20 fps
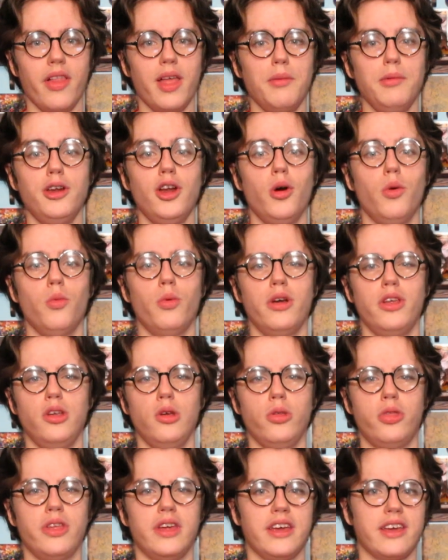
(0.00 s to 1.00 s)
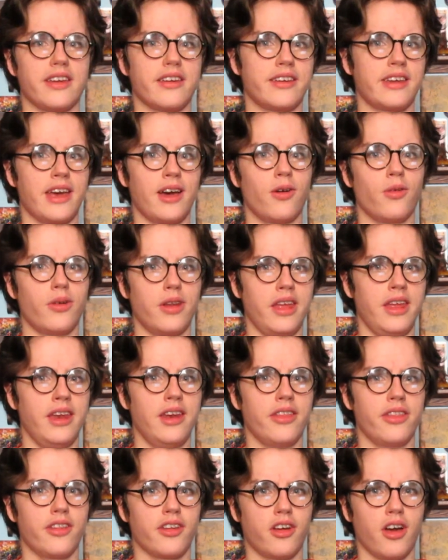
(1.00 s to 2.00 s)
Let me know what you think down
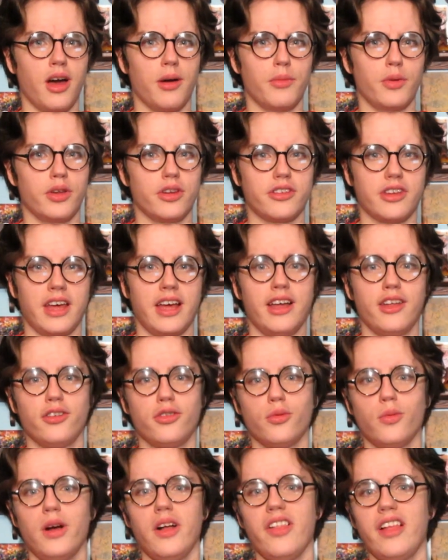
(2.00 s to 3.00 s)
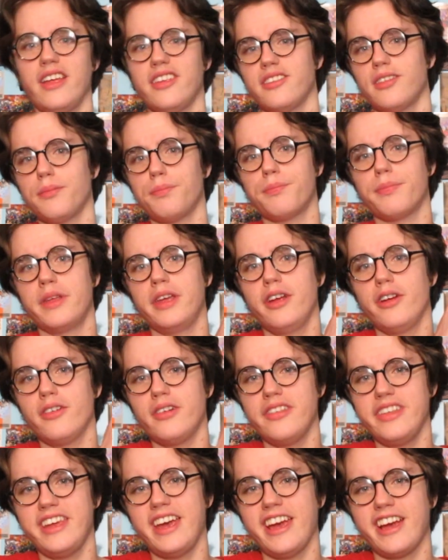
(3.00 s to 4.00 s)
in the comments, as well as up
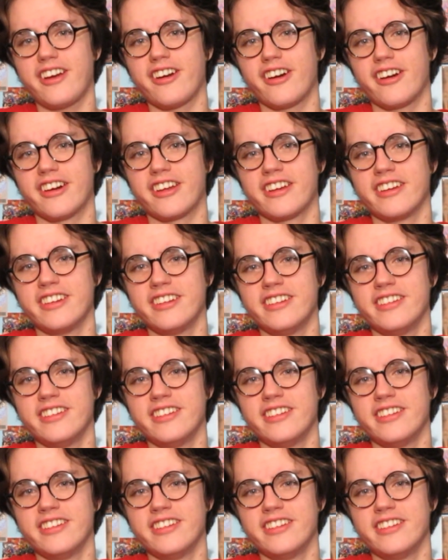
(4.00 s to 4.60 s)
here in the iCard.